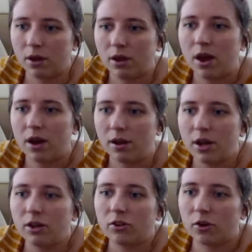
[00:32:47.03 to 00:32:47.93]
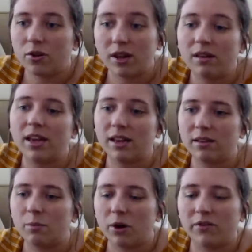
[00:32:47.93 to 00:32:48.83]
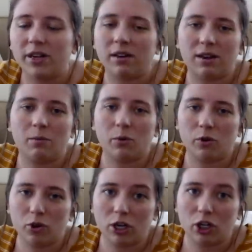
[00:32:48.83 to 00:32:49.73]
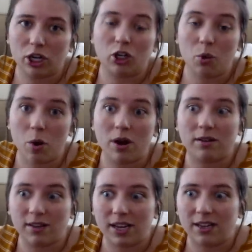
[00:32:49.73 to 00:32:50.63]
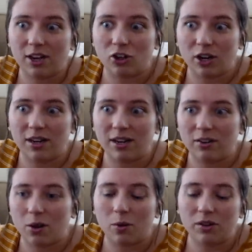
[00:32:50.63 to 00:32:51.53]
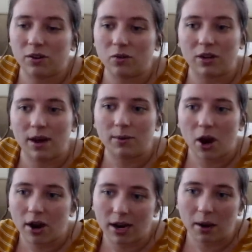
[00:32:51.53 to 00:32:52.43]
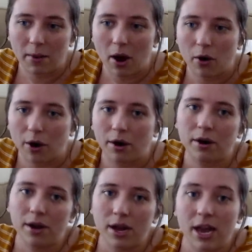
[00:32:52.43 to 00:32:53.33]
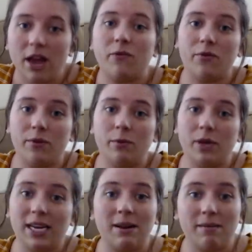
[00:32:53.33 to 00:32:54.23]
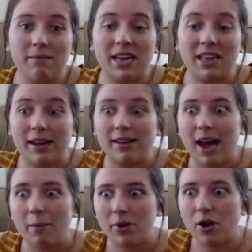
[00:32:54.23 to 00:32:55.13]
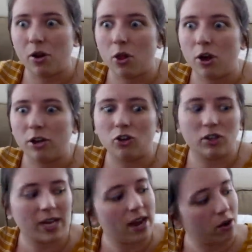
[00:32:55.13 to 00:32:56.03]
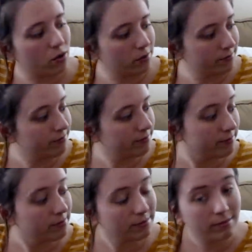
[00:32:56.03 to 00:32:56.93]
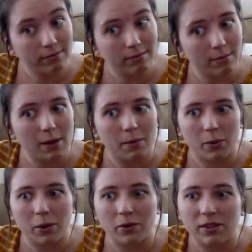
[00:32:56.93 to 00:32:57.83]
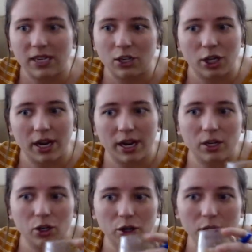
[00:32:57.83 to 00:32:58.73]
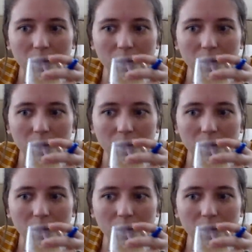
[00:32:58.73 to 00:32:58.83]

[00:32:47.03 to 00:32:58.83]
Yeah. So that, like, that's a perfect example with Trisha. She wants the attention. And so once you stop talking about her, if we can get that to happen on a large scale, maybe we would see a change.